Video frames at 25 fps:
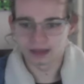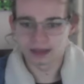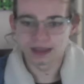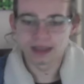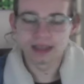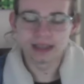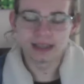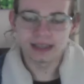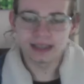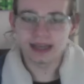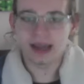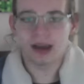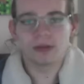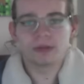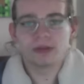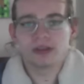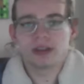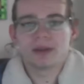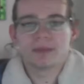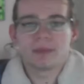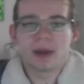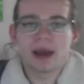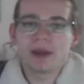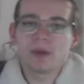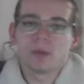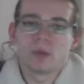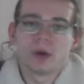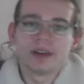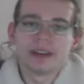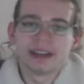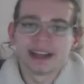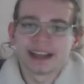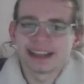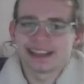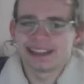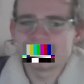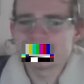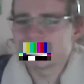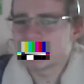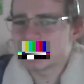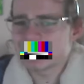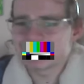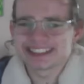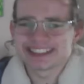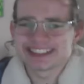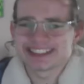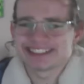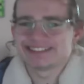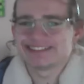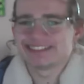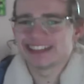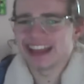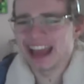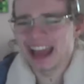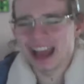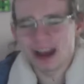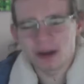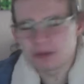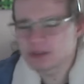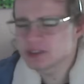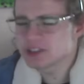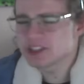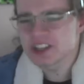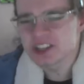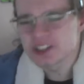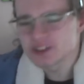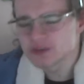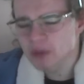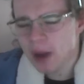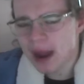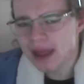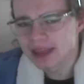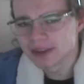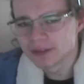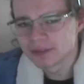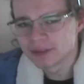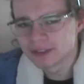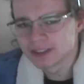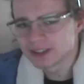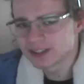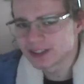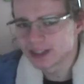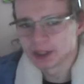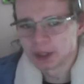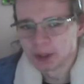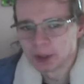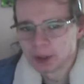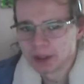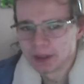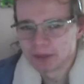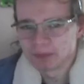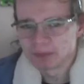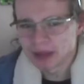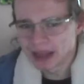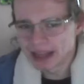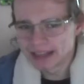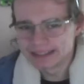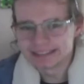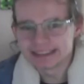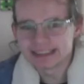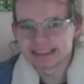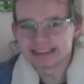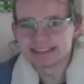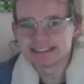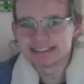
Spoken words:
Now, you might wonder, Kara, how is this relevant to learning Blender?